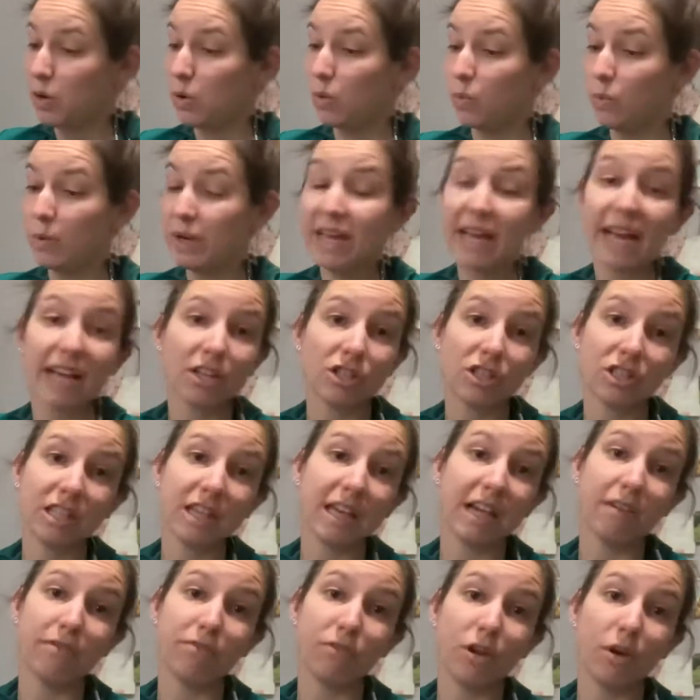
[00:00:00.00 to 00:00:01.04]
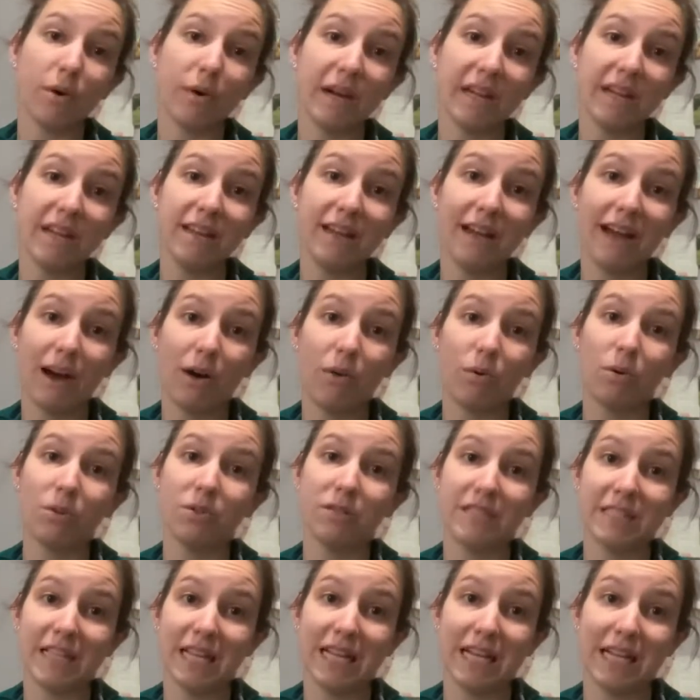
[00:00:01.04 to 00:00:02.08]
We actually have no idea how
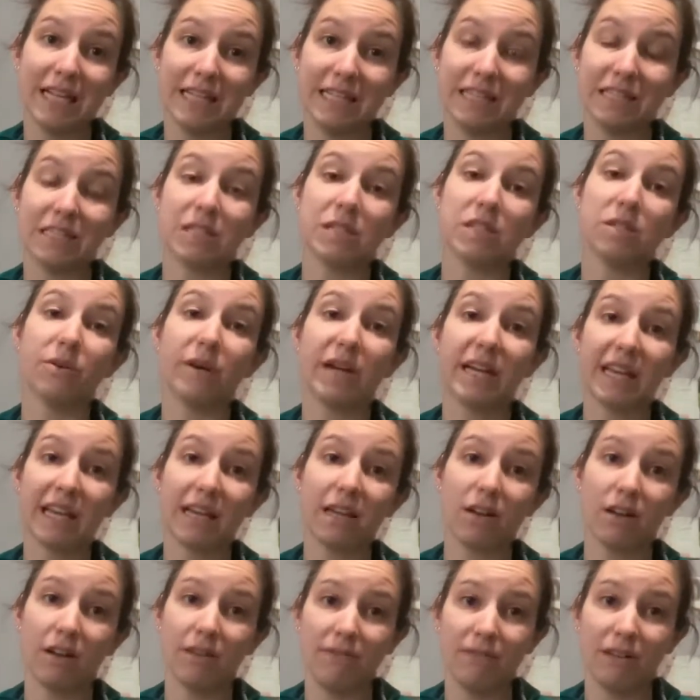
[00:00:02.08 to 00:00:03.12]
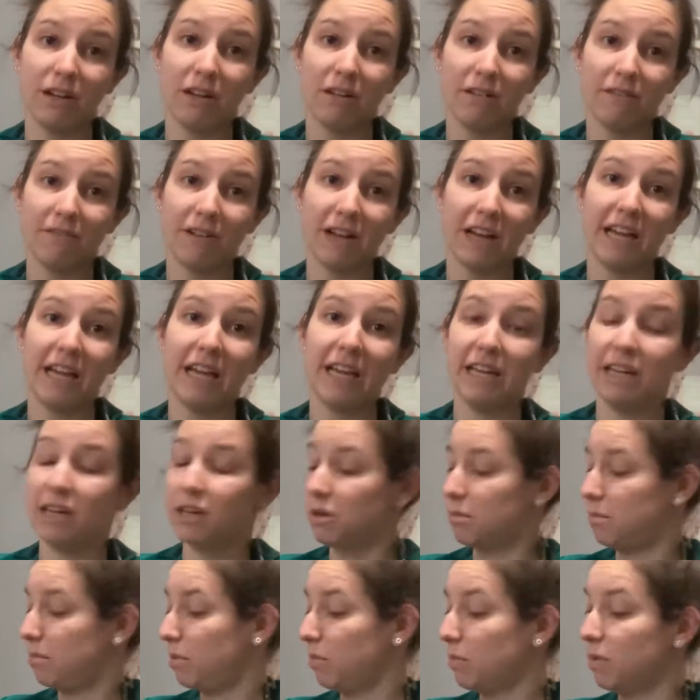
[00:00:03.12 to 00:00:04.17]
old Sadie is, so I cannot verify a
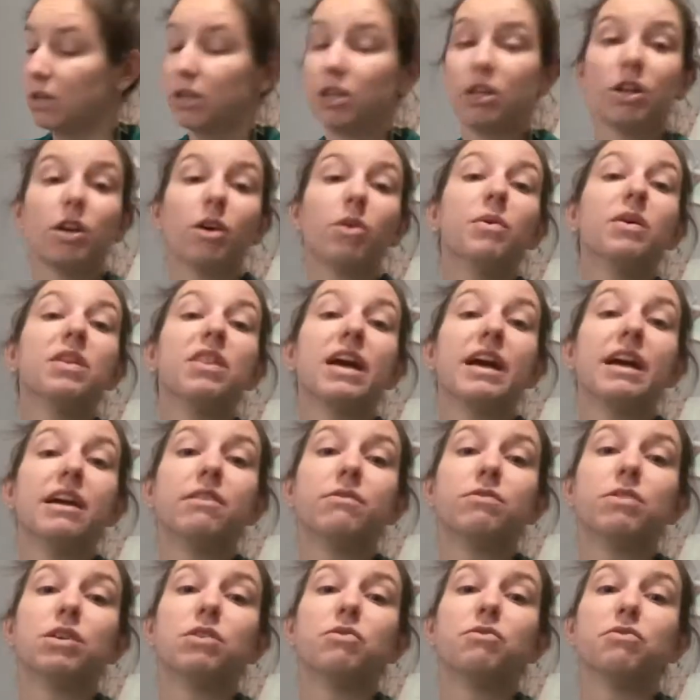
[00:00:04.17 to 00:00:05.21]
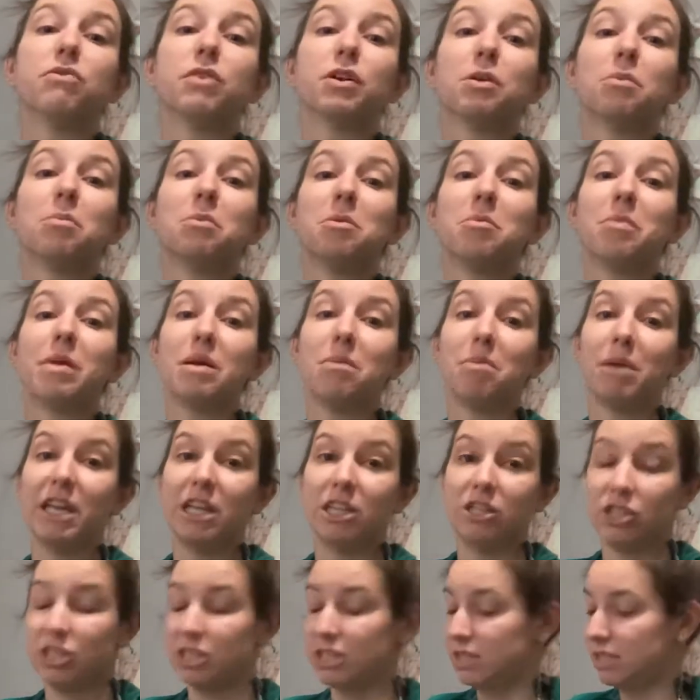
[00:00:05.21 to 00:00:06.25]
year, but we're going to go with I have confirmed my
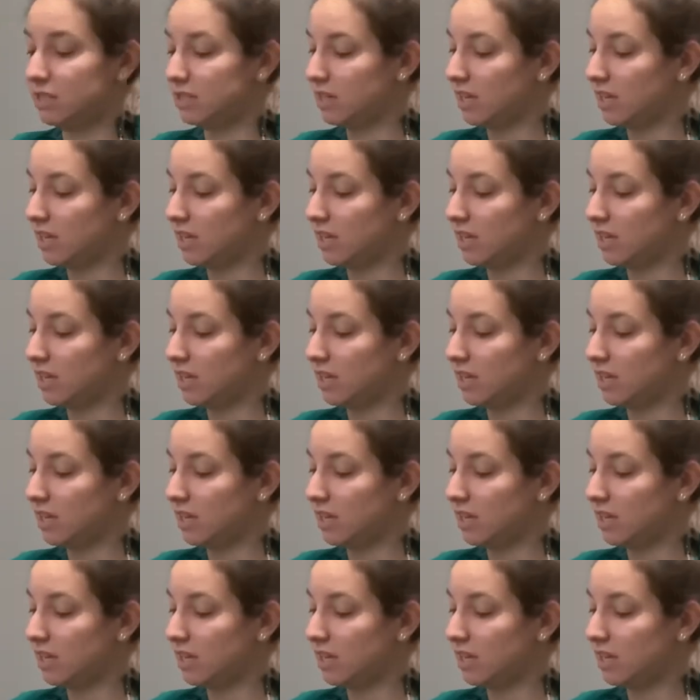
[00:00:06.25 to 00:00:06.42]
patient.